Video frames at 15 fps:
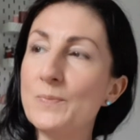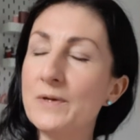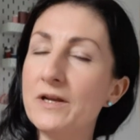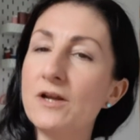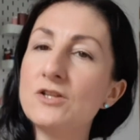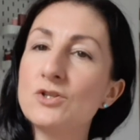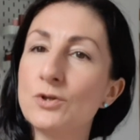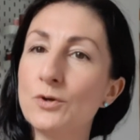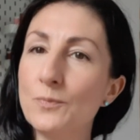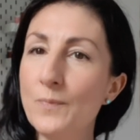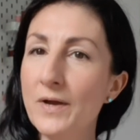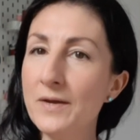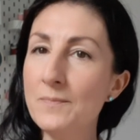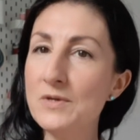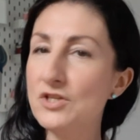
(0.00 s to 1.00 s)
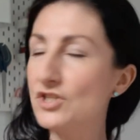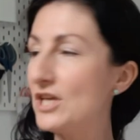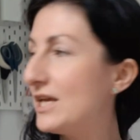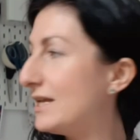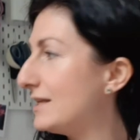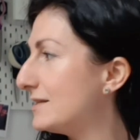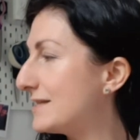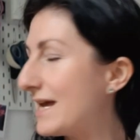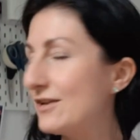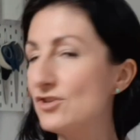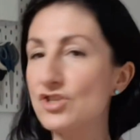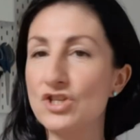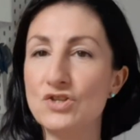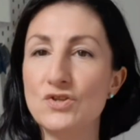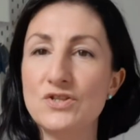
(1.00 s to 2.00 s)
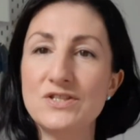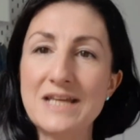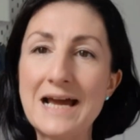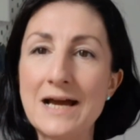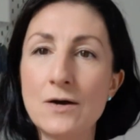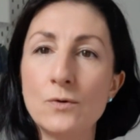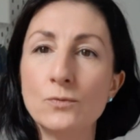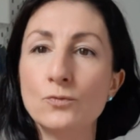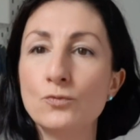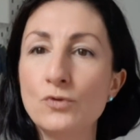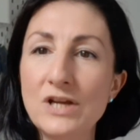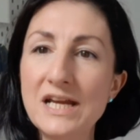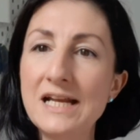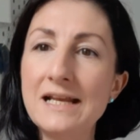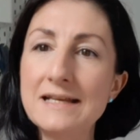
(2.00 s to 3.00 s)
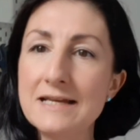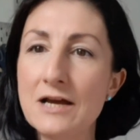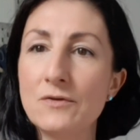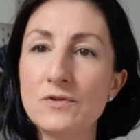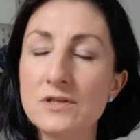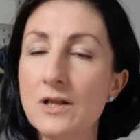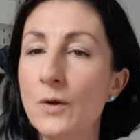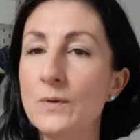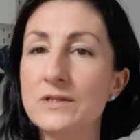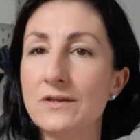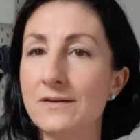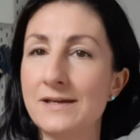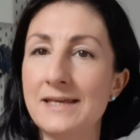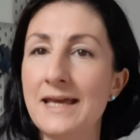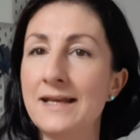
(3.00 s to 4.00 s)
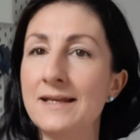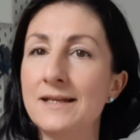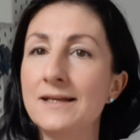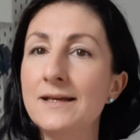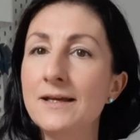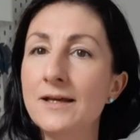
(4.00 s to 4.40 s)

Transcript: and I took my machine tension down, really down, as low as I could get it